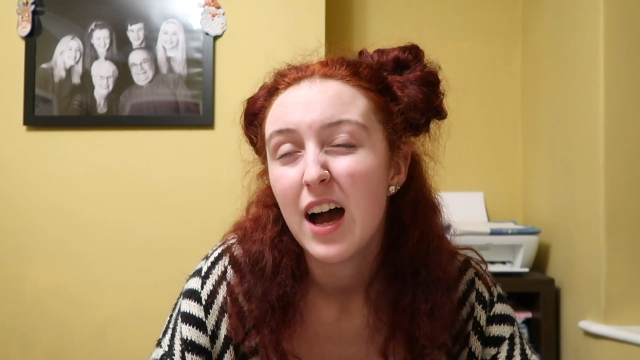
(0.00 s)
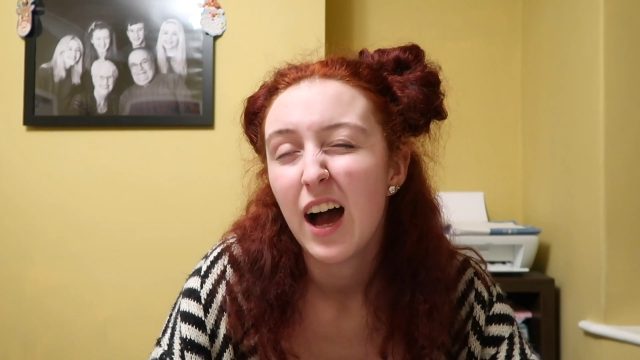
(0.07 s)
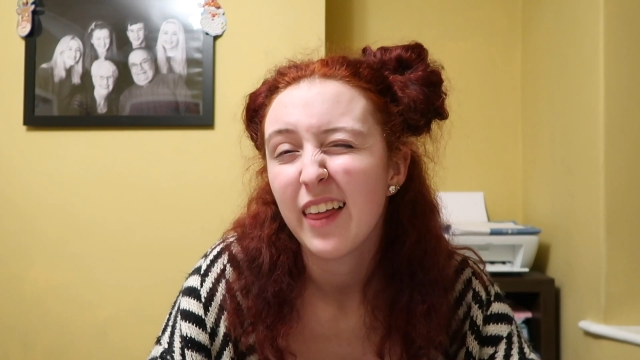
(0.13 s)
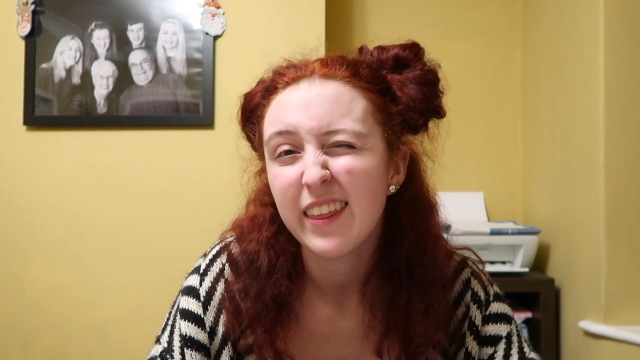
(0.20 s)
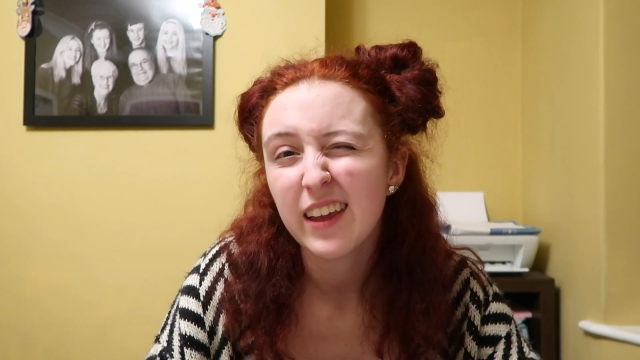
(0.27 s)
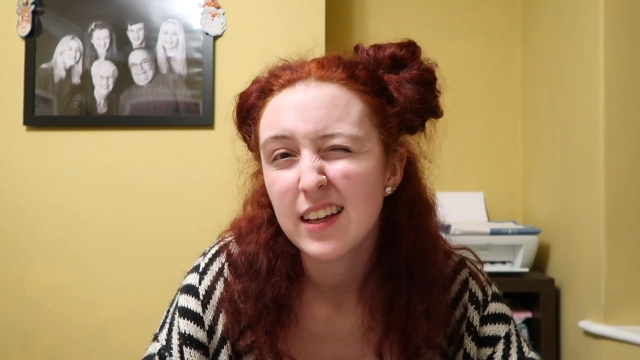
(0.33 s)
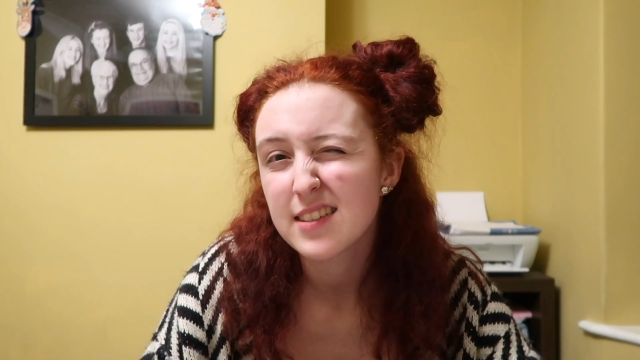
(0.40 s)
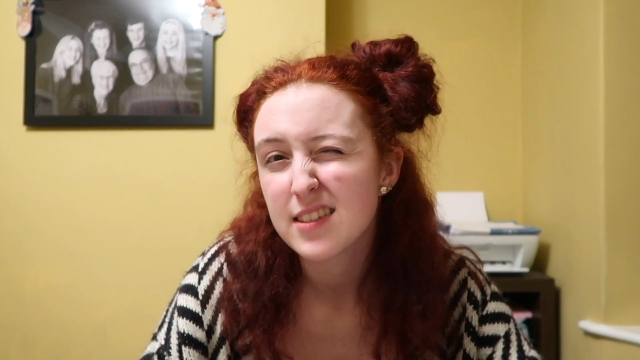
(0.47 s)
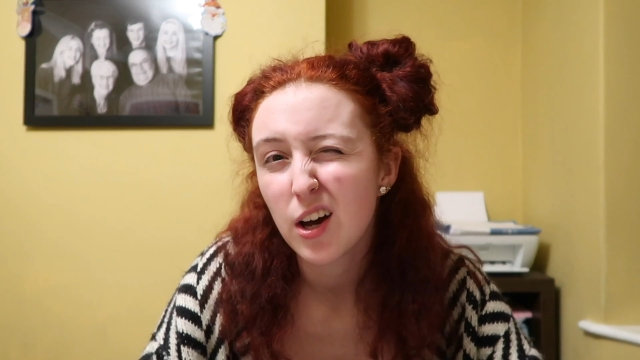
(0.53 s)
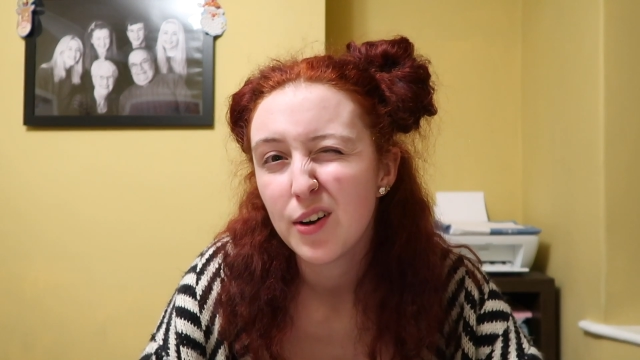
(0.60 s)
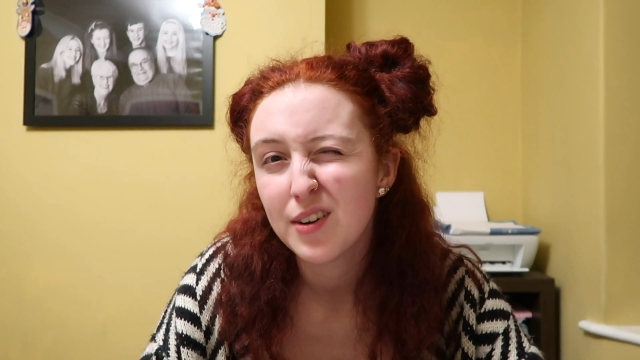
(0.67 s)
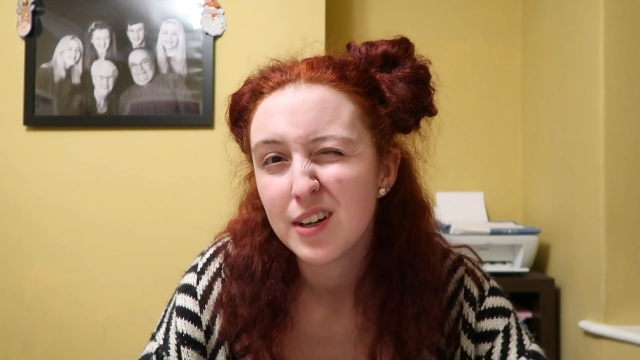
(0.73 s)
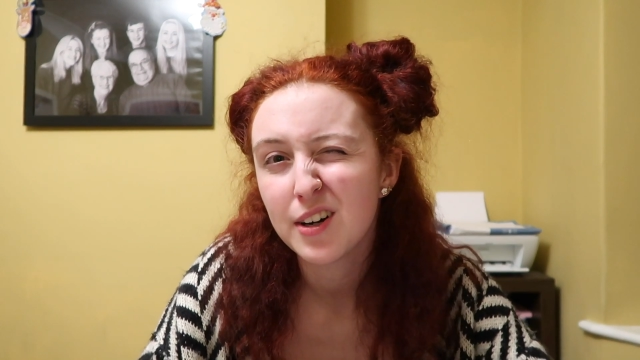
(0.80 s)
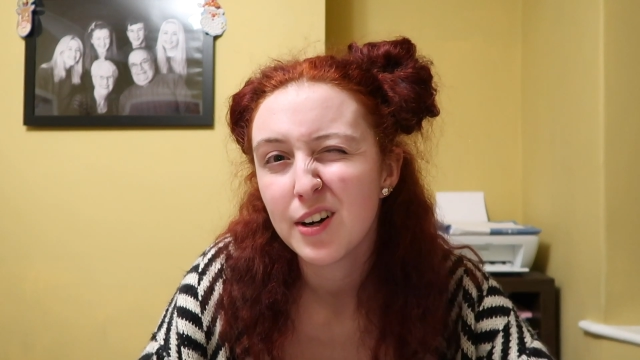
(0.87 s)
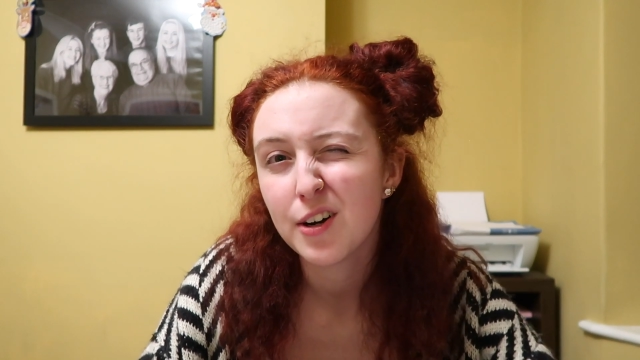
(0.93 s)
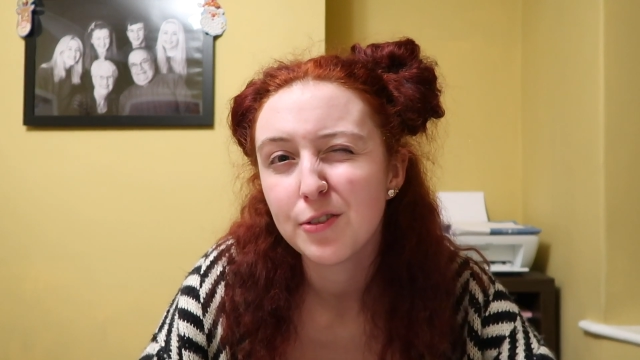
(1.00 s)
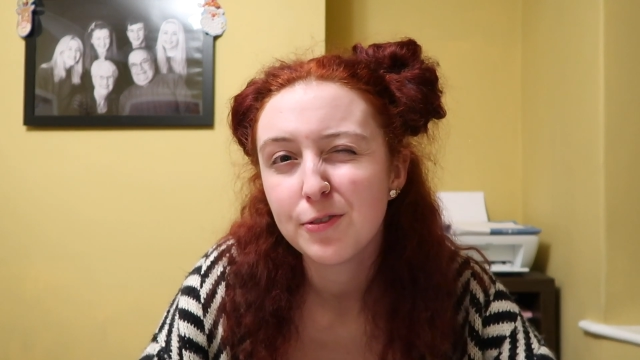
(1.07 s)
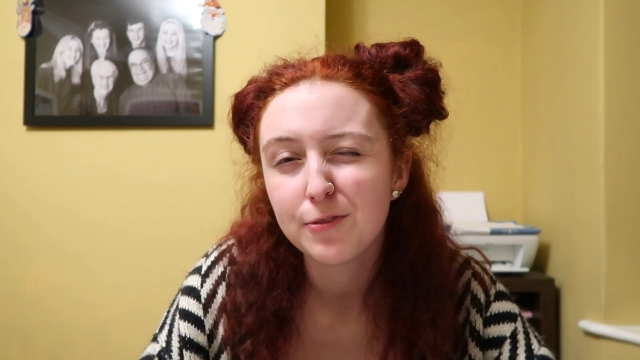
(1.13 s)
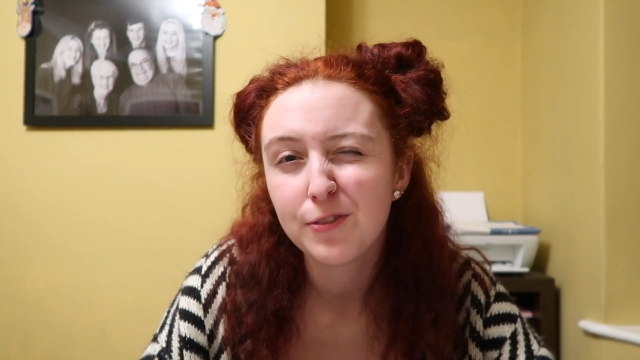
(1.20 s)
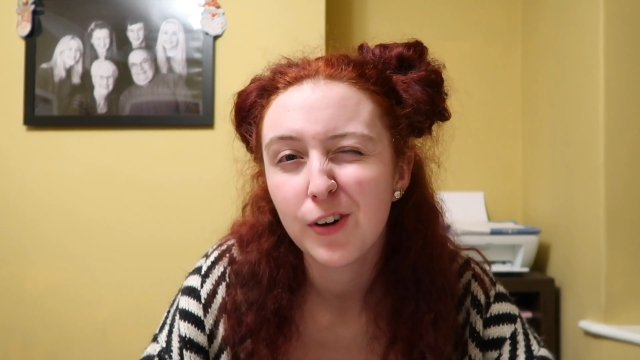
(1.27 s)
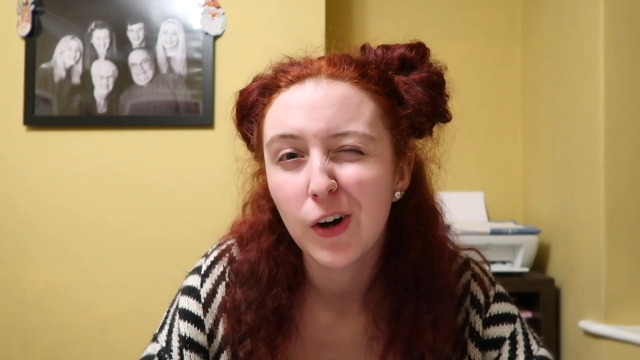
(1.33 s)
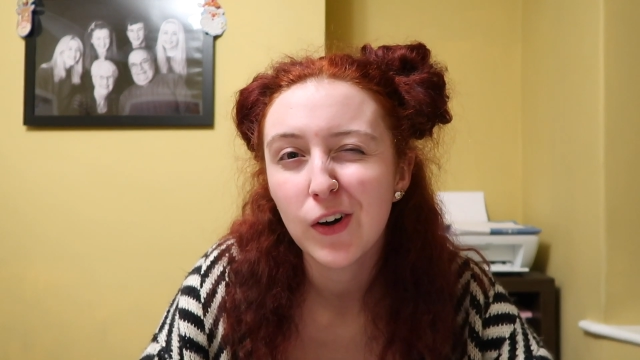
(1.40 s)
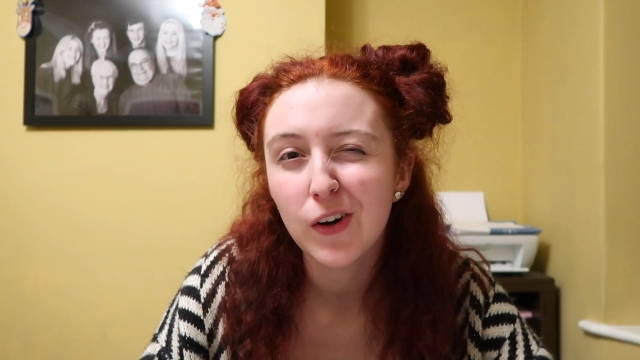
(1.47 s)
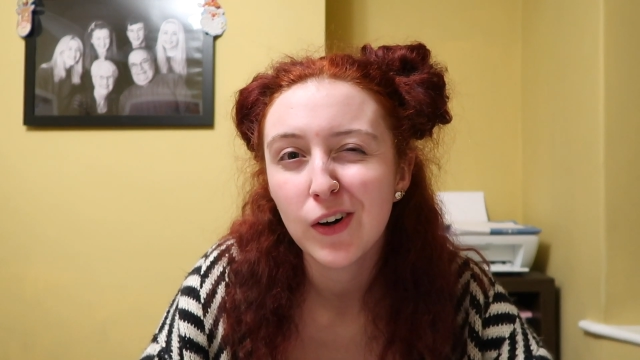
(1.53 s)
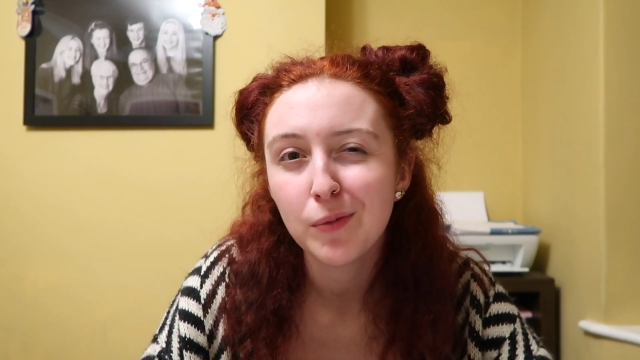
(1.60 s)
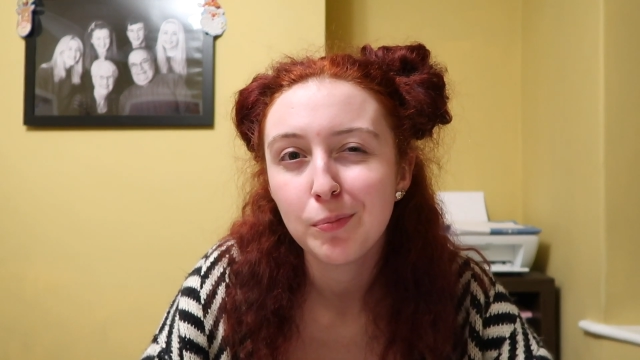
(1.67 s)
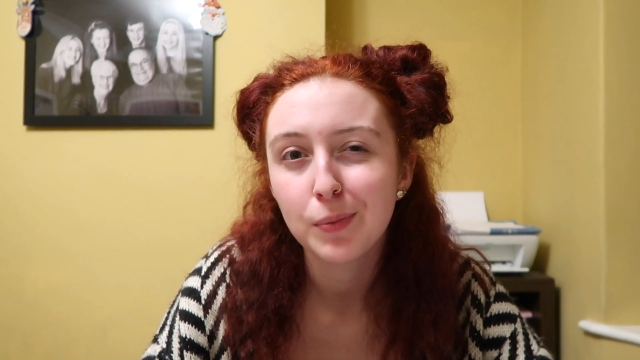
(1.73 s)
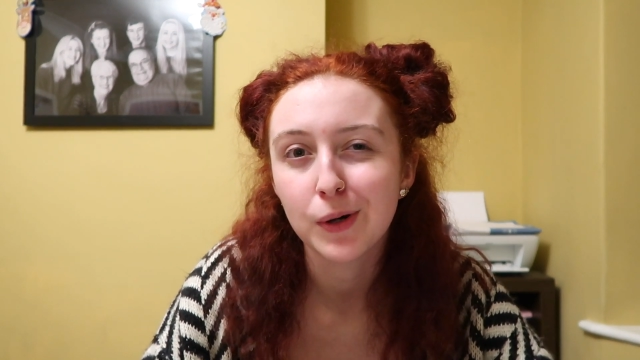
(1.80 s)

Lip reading: I think it's a HoHo 4,